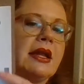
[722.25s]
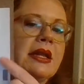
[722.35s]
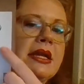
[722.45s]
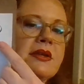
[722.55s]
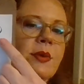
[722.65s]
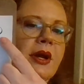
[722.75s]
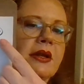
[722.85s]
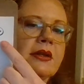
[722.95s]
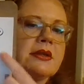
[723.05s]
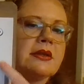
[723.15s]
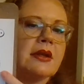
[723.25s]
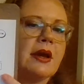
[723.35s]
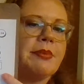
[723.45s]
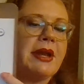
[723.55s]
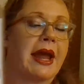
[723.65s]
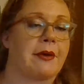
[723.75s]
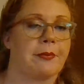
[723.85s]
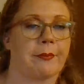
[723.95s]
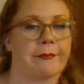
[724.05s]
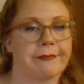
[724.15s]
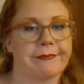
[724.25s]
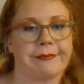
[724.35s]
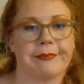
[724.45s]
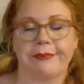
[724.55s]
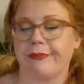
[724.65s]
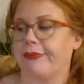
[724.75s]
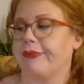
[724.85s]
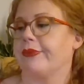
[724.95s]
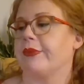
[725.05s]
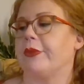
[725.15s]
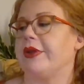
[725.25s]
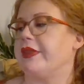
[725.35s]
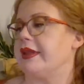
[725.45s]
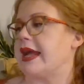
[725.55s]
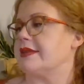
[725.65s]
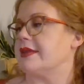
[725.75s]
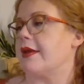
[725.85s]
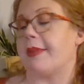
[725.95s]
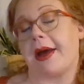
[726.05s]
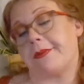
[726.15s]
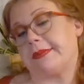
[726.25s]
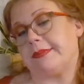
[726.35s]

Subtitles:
then these ones up and down. What do you think that's all about?